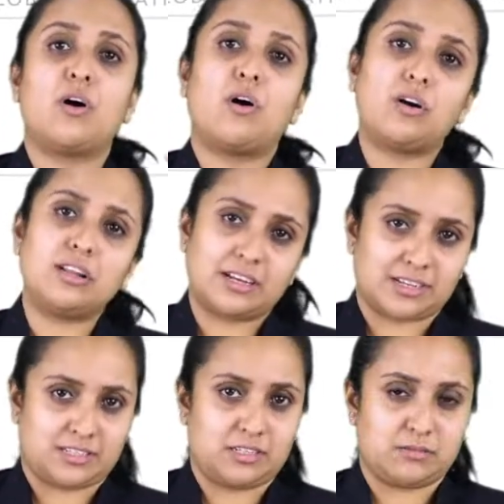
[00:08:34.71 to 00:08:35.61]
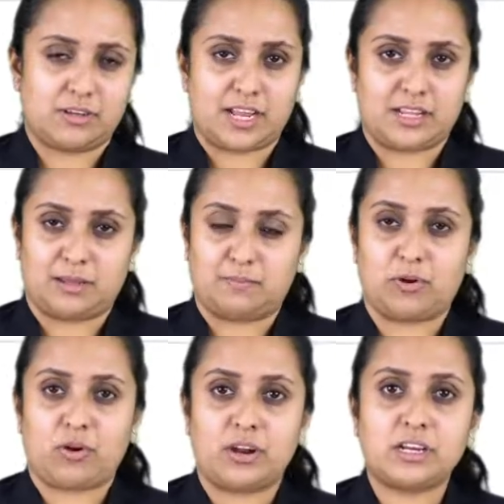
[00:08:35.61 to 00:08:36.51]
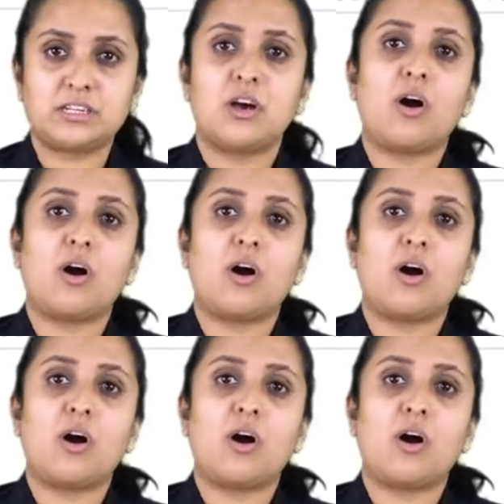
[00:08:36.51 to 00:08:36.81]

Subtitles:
or the customer and the product,